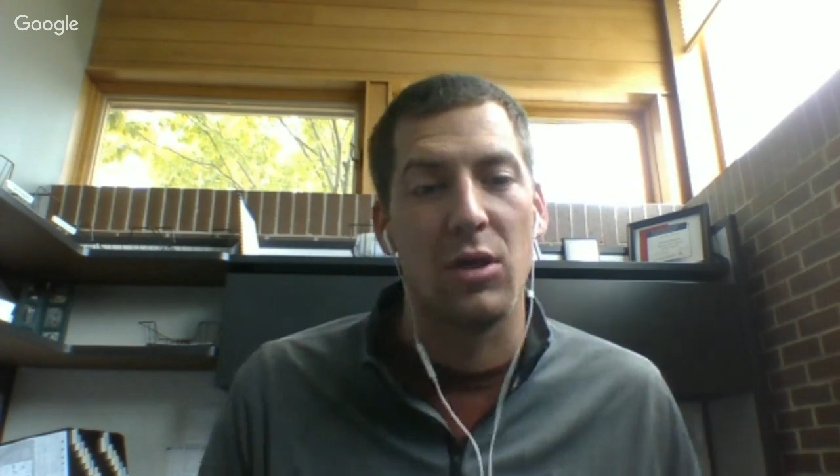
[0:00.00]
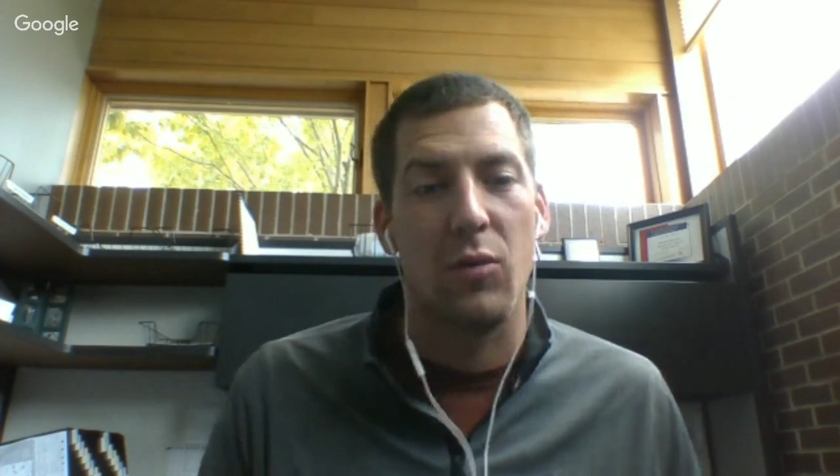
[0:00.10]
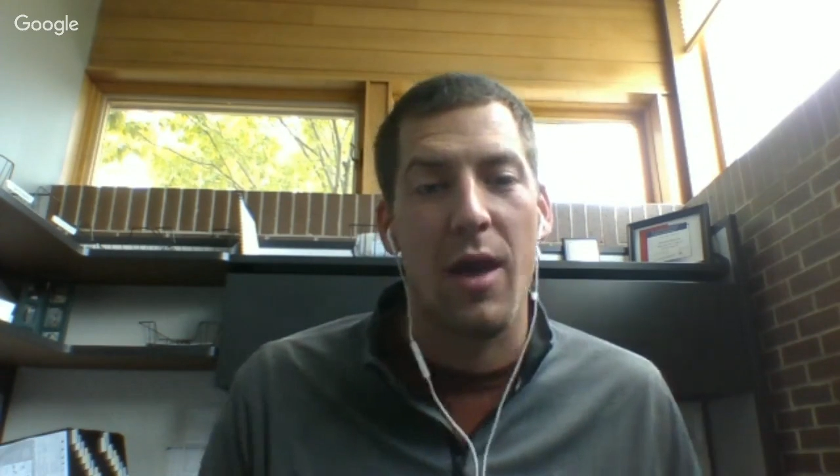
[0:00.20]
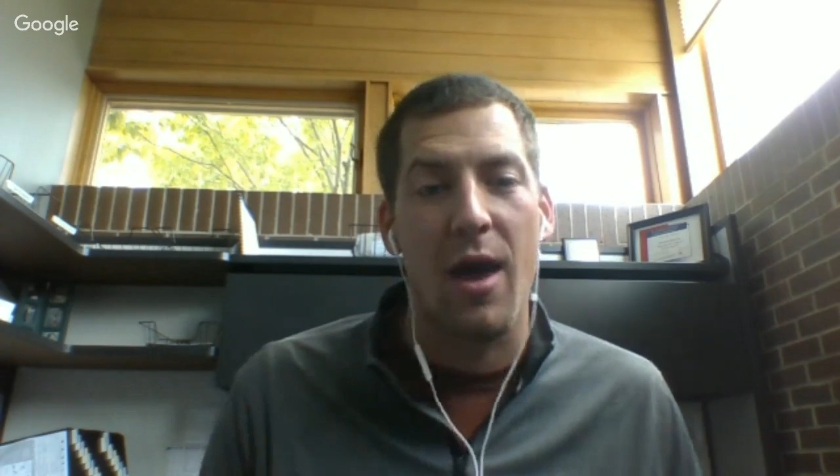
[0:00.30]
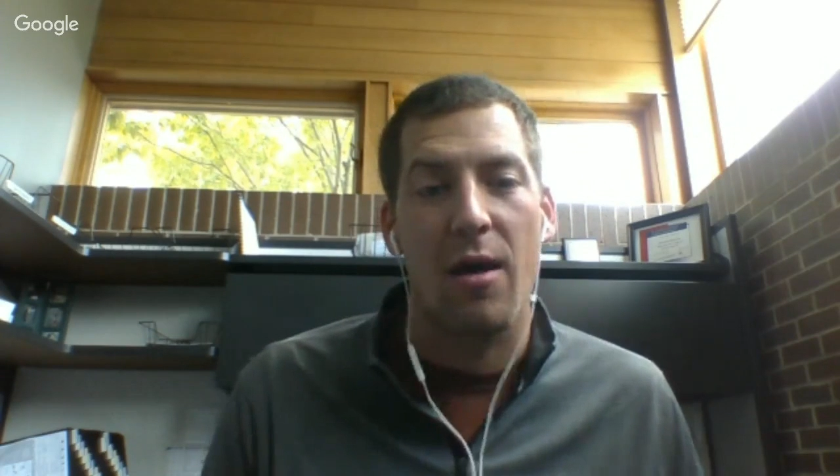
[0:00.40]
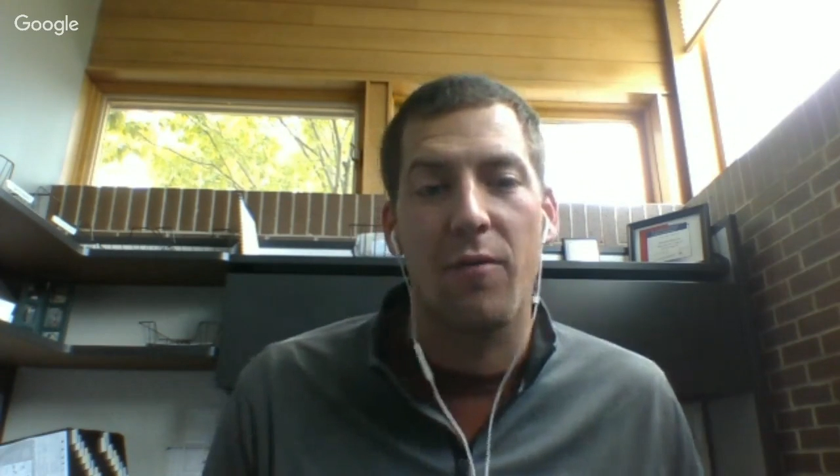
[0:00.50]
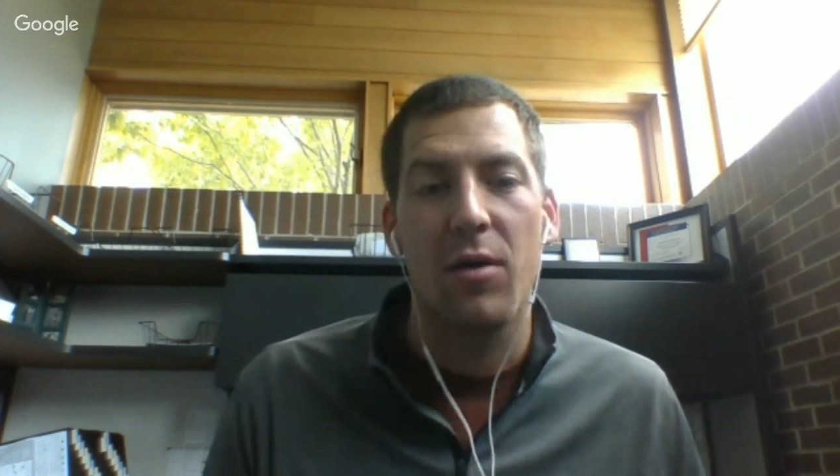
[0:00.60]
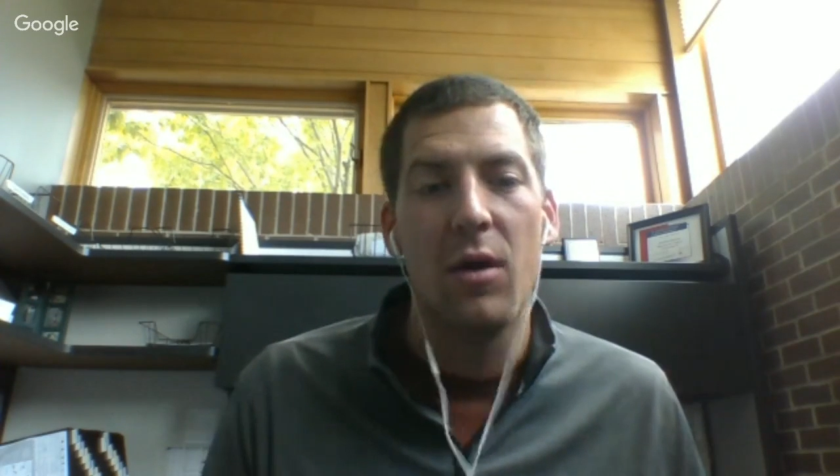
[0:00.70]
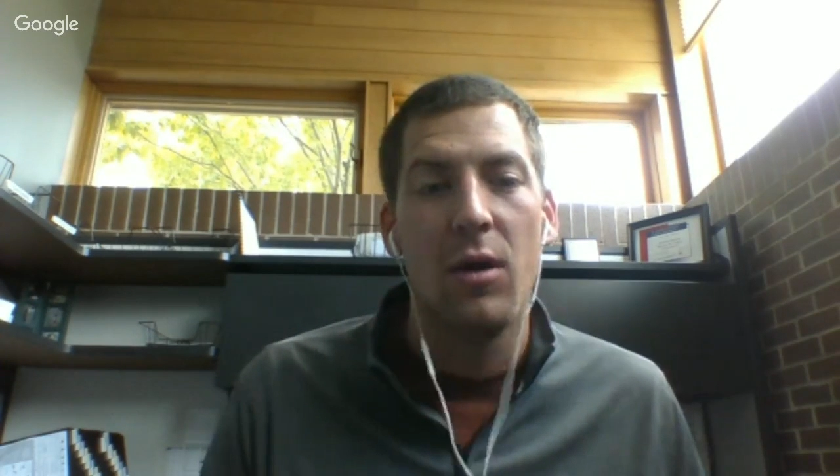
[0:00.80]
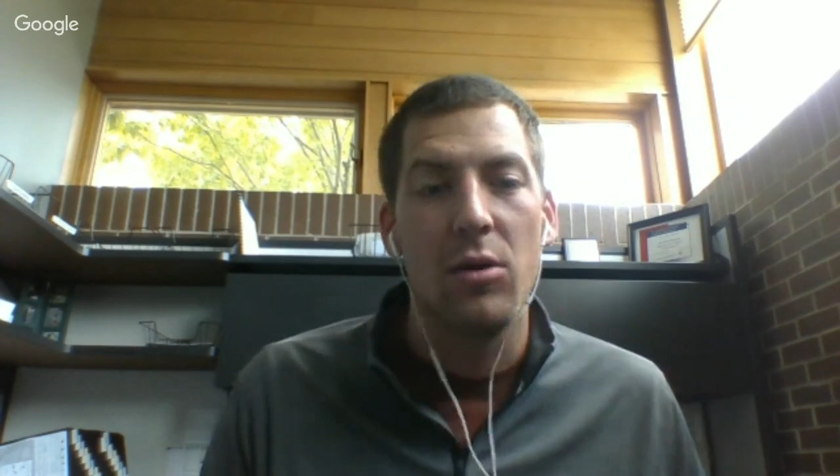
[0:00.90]
that we have
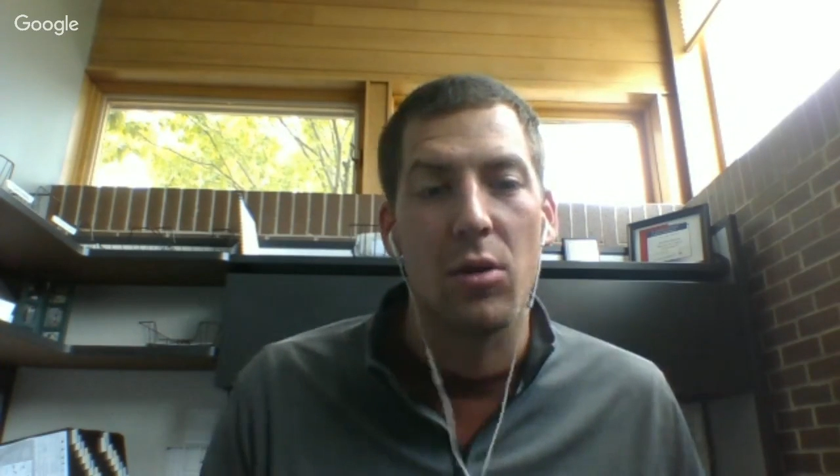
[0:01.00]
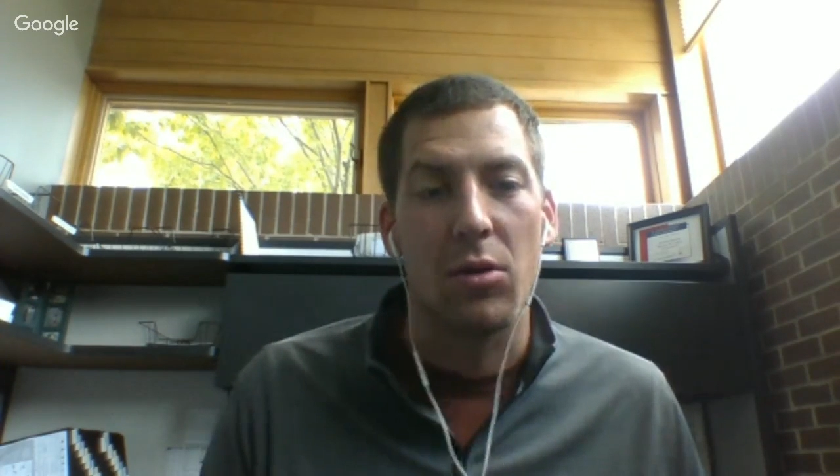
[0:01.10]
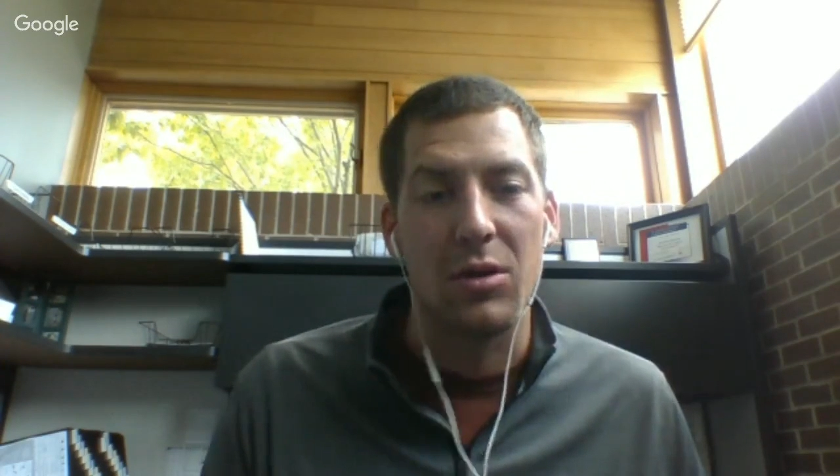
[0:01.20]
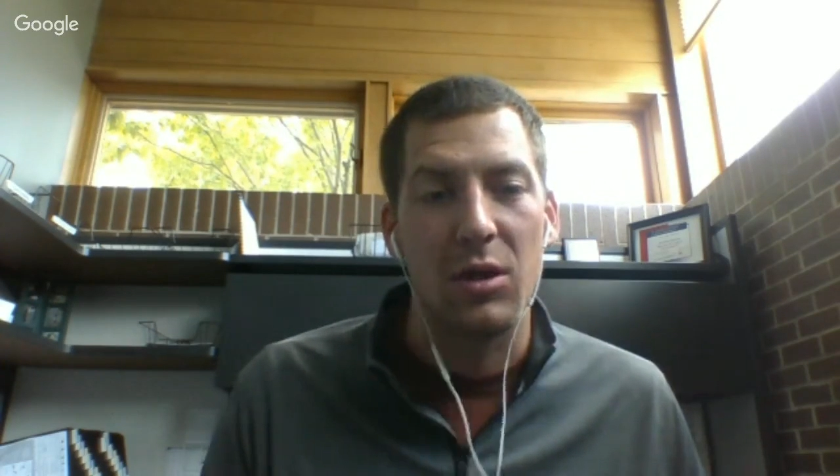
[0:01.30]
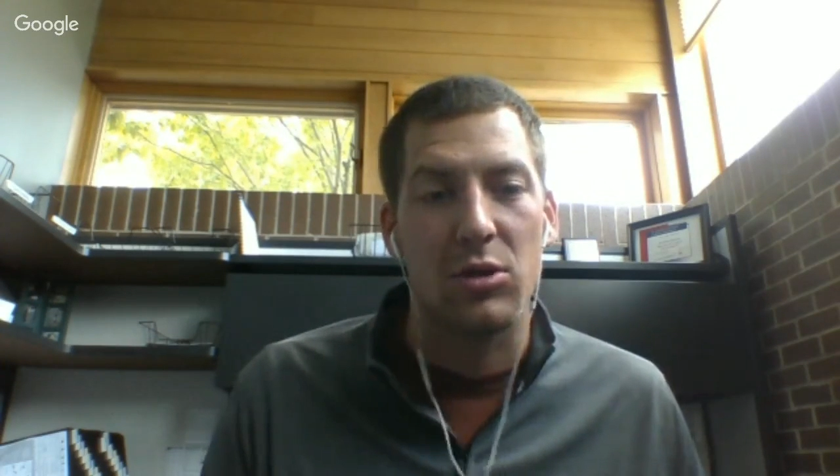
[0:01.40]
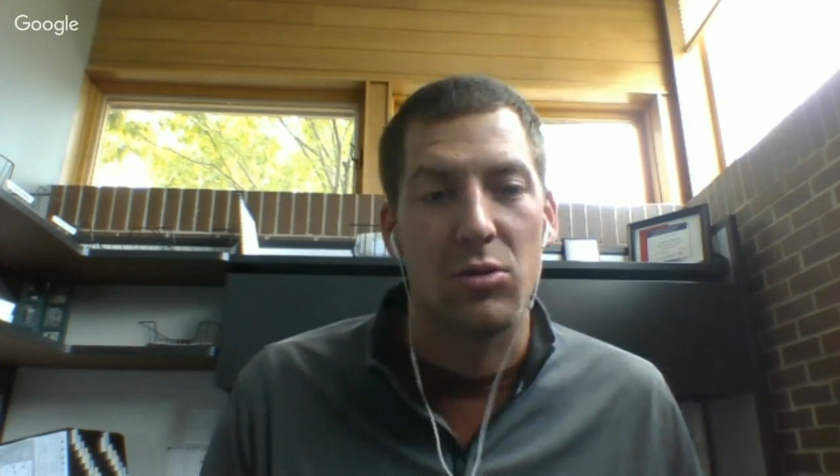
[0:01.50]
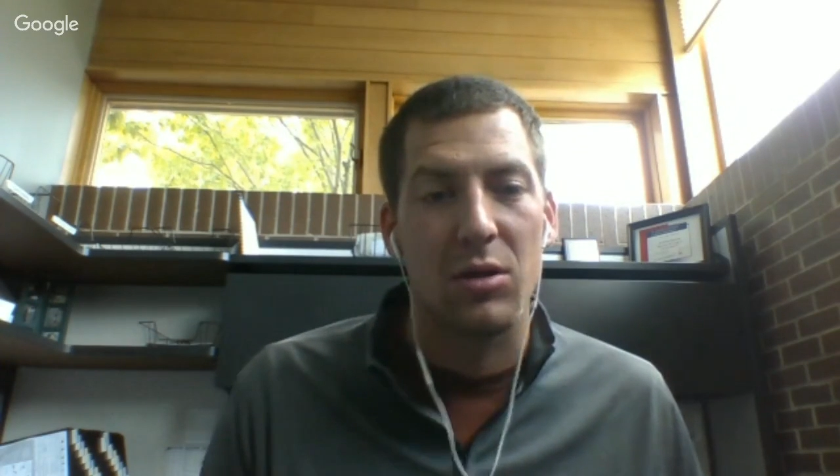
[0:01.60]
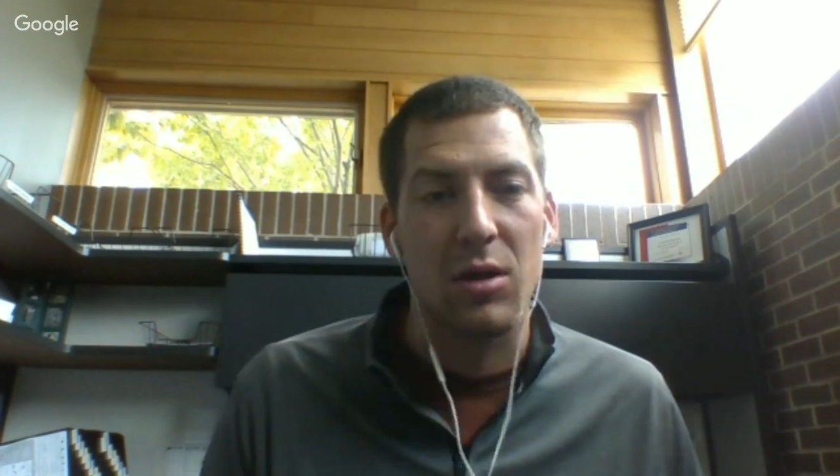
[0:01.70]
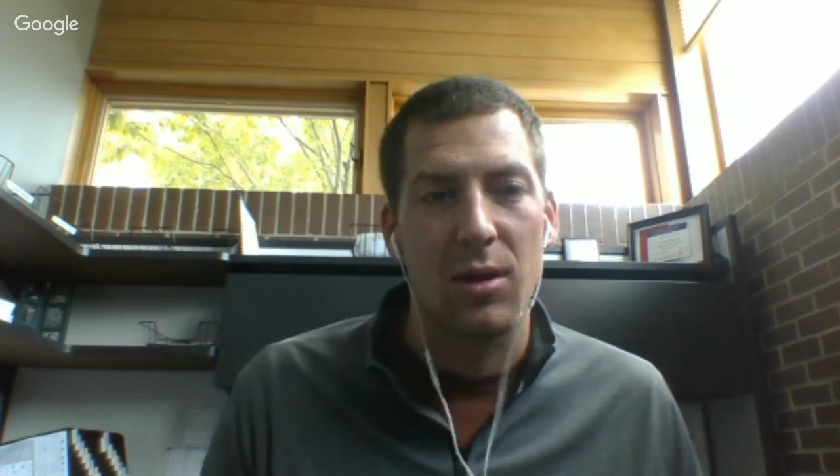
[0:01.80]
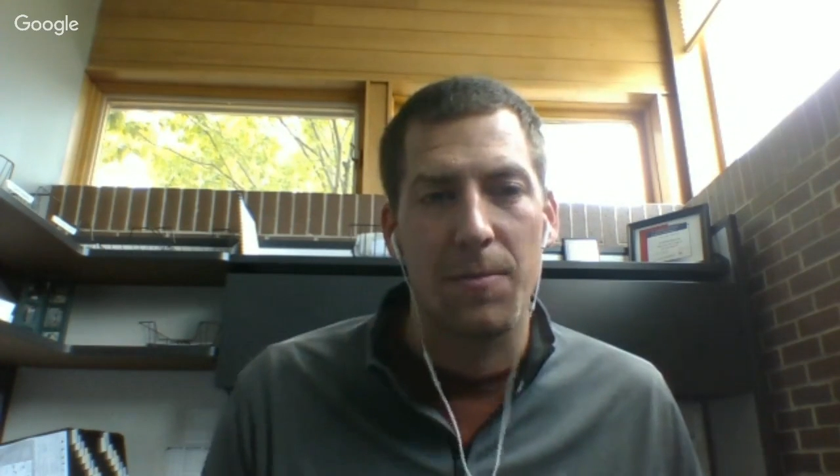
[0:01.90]
throughout the
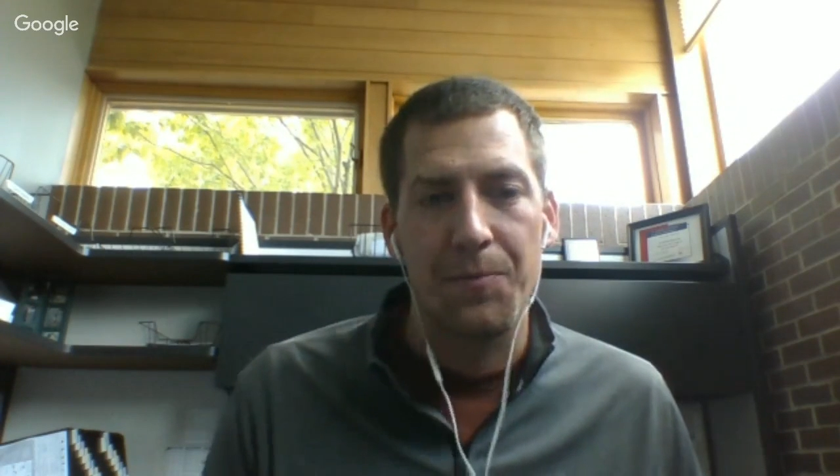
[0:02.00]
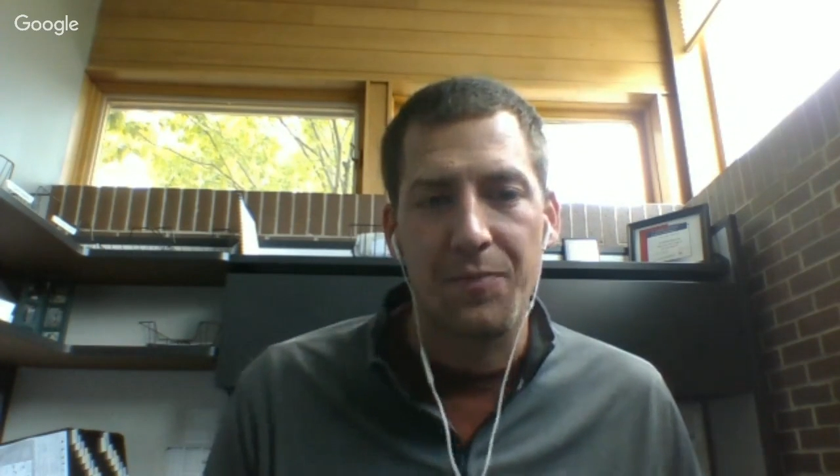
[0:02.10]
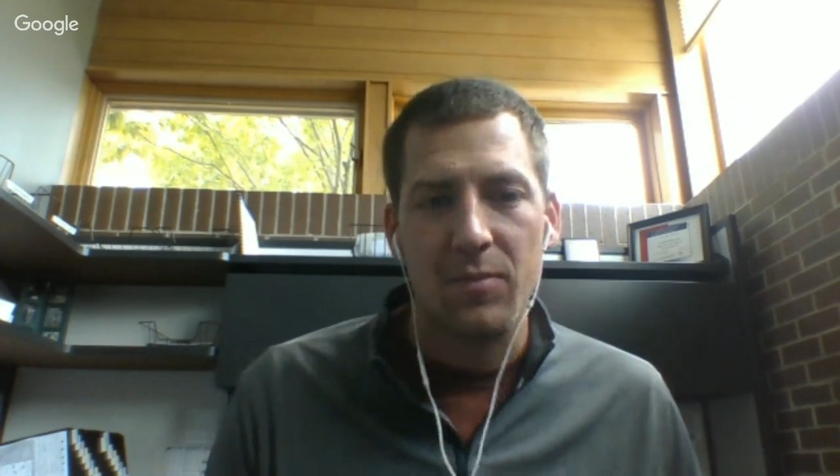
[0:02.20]
district, and